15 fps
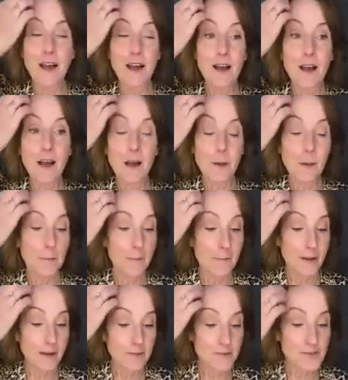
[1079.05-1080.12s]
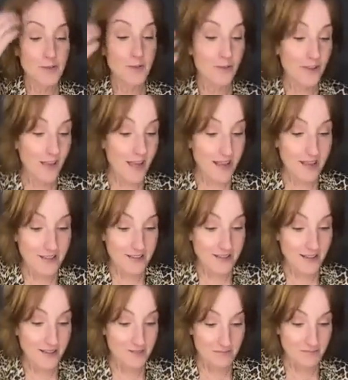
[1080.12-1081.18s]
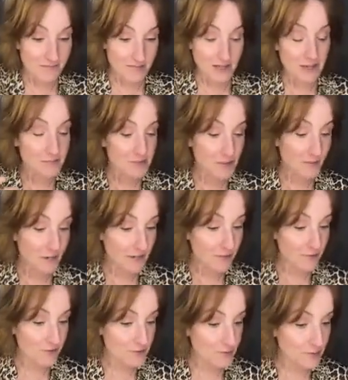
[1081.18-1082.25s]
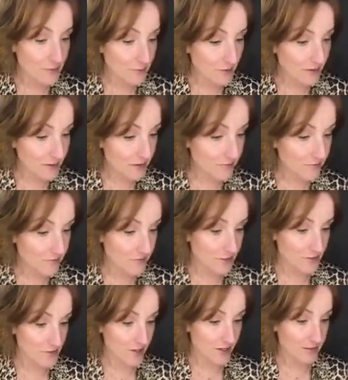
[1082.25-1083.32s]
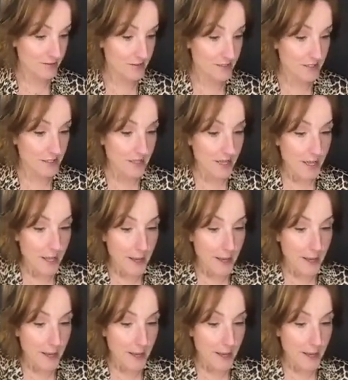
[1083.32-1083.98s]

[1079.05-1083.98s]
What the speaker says: I'm so glad. I'm so grateful to be a part of your childhood.